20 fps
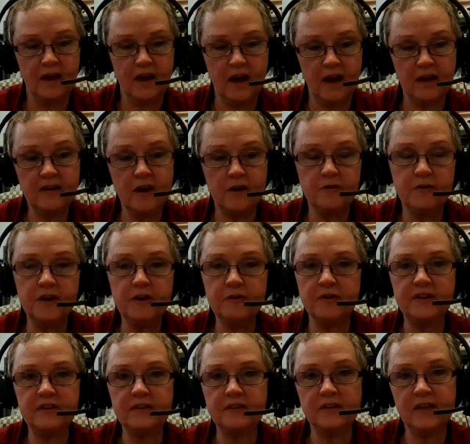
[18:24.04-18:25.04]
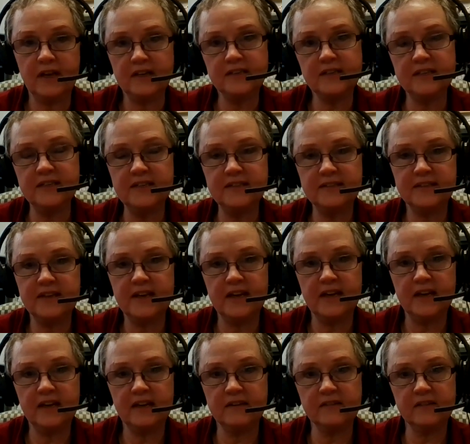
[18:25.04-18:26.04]
I know here in, in Tennessee,
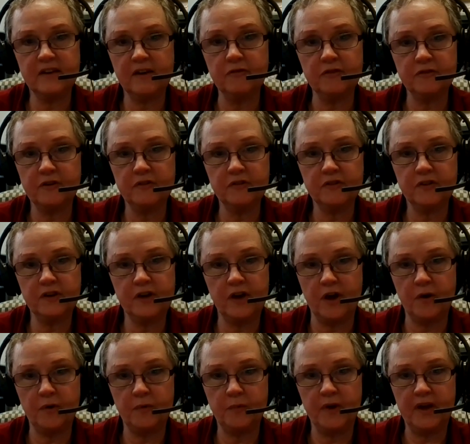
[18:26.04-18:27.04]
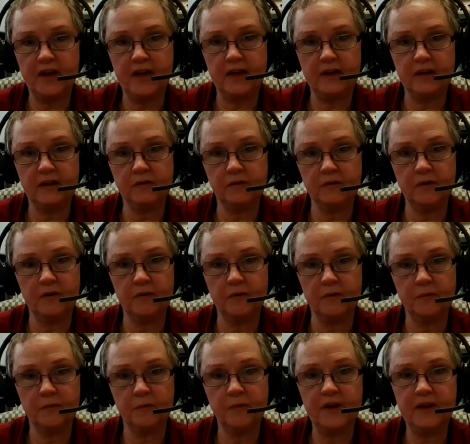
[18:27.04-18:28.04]
several years ago, we well,
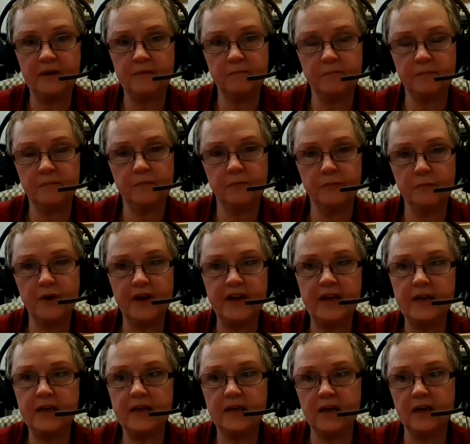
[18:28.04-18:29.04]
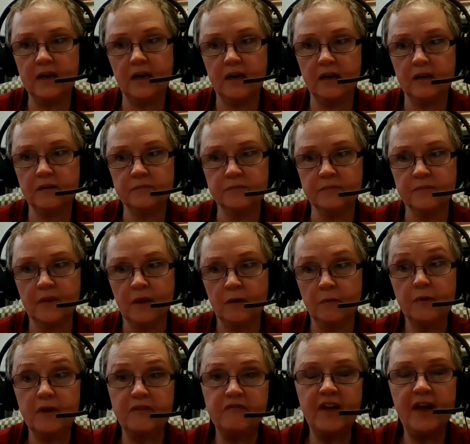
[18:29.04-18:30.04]
we re um,
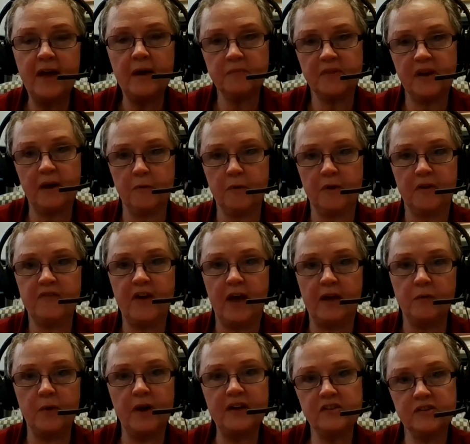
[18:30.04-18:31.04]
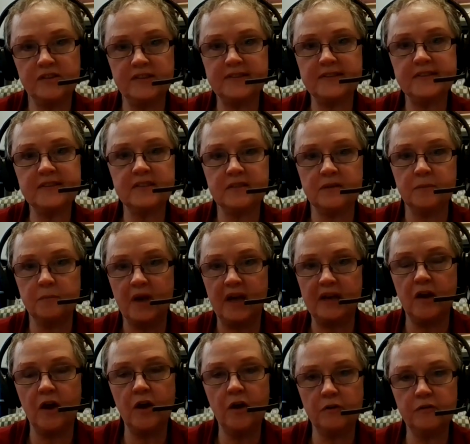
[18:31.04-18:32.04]
revamped our evaluation system, made
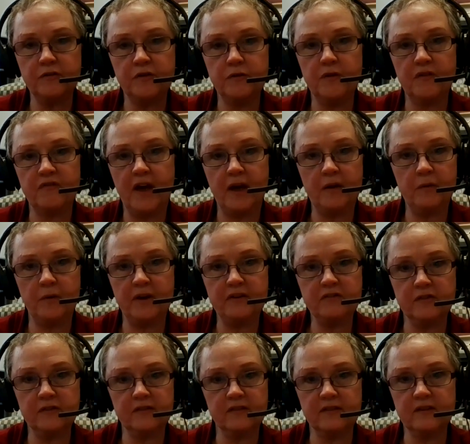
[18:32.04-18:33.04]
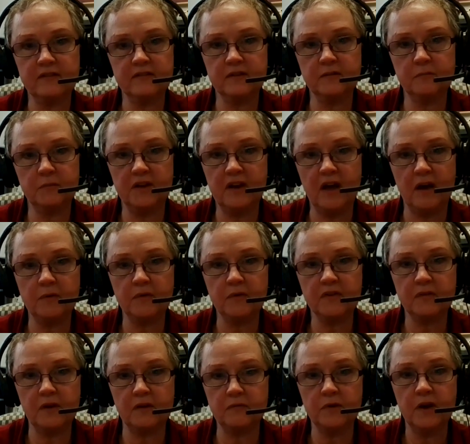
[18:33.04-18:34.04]
a whole new evaluation system, and I
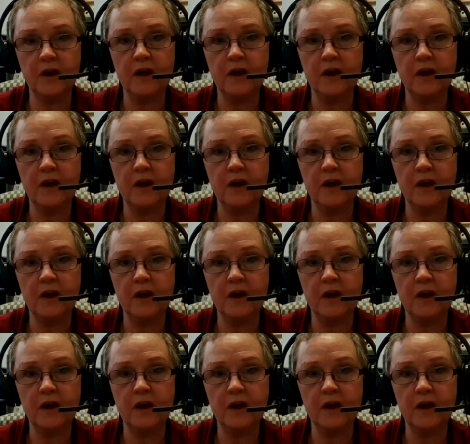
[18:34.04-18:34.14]
was on